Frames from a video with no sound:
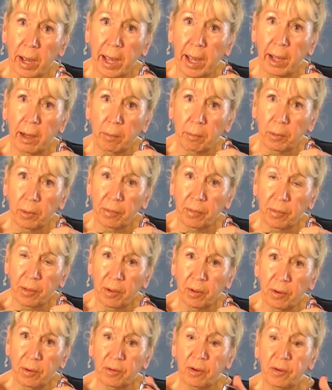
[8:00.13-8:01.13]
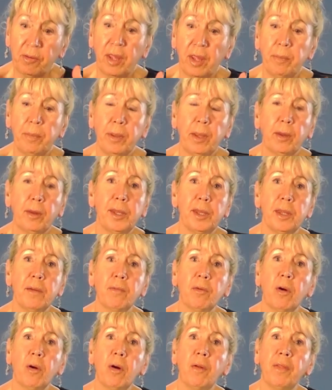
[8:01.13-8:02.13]
help with the Hunter D because
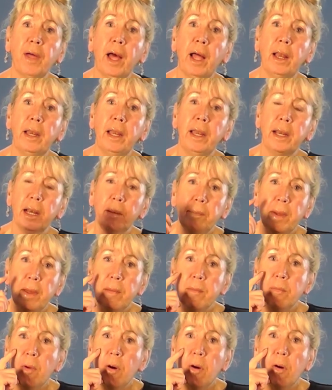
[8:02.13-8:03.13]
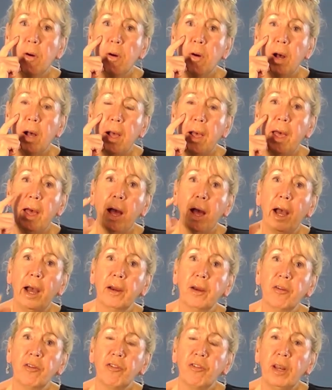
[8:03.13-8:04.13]
you've got that little bit more
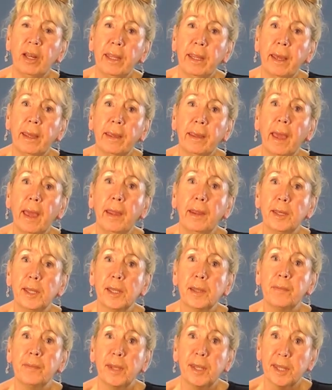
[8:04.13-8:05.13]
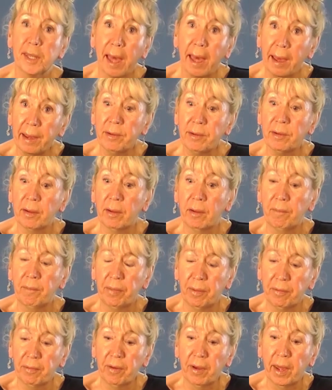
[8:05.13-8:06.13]
actually against the side of
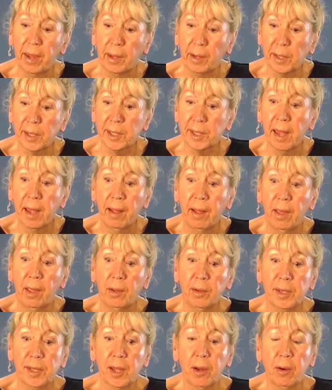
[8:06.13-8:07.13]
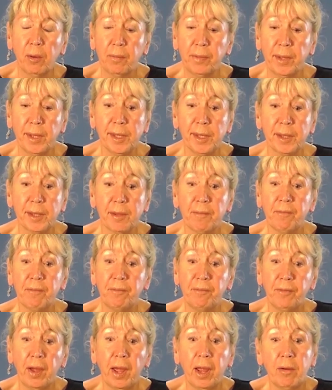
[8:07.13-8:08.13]
the face. So this is a
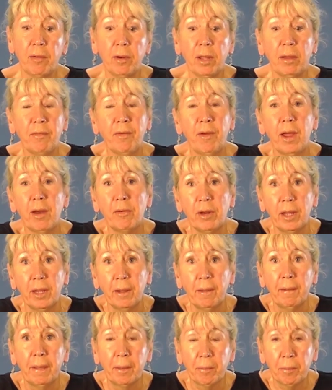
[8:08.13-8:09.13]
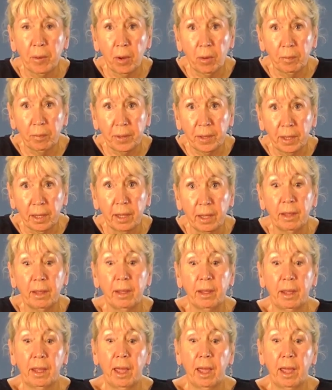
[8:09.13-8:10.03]
very, very popular